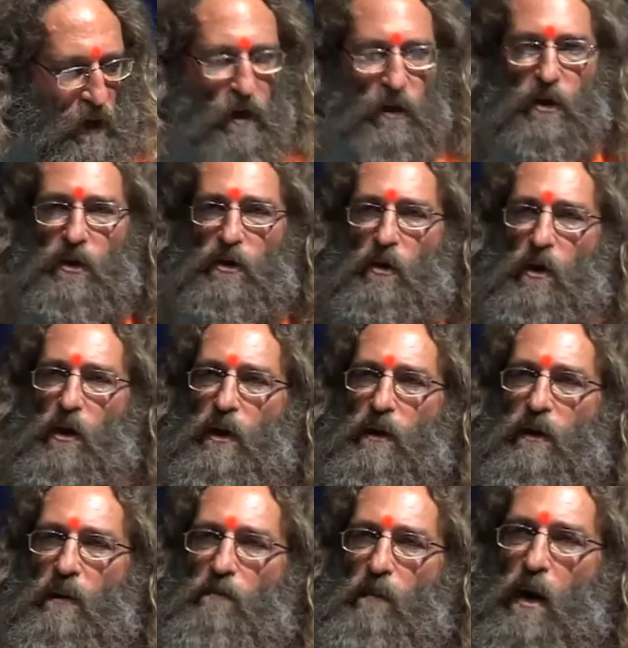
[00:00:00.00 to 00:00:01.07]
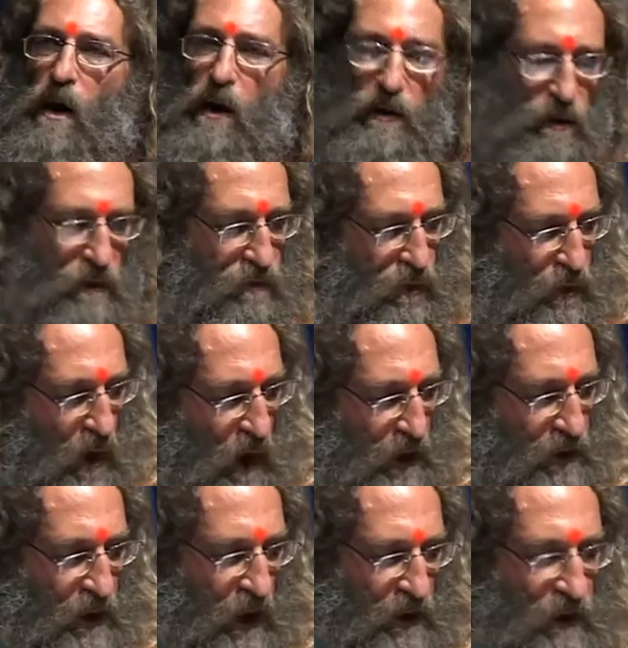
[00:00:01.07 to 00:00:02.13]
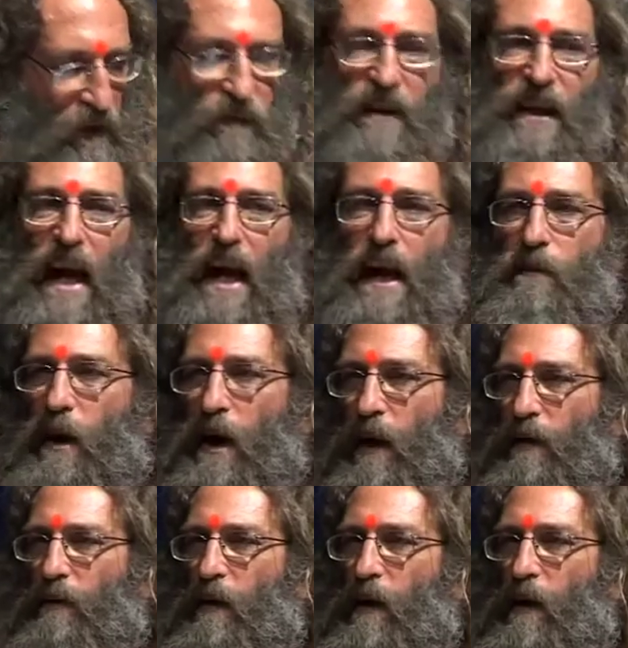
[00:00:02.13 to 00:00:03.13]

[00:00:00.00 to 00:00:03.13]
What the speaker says: started the modern process of taming